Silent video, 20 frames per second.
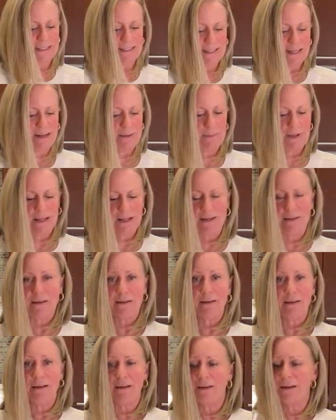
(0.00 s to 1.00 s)

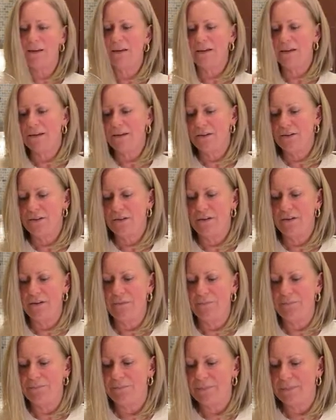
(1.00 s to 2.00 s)
cinnamon,
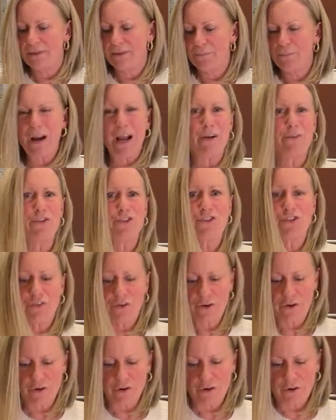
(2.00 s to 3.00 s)
brown
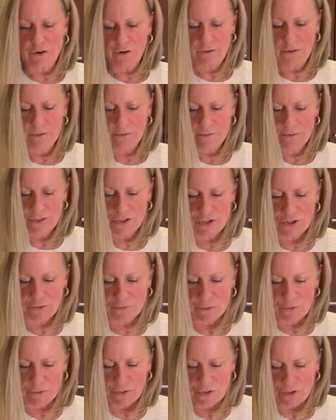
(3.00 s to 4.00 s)
sugar,
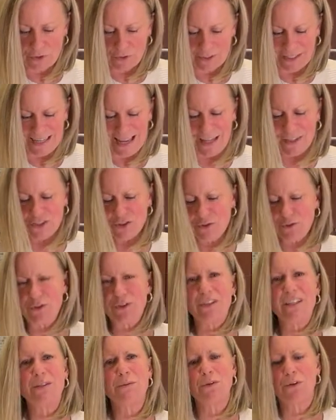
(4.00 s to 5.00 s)
streusel, not
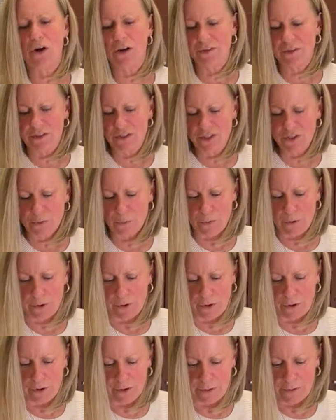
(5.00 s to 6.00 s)
streusel, this was called the
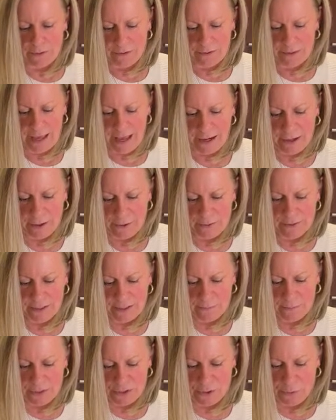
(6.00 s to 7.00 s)
swirl. That goes
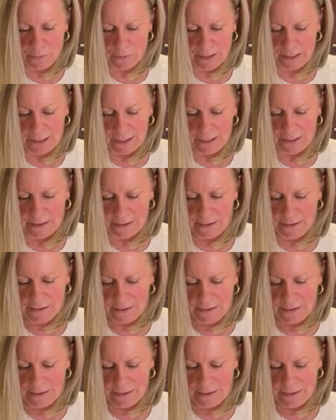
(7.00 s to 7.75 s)
in between.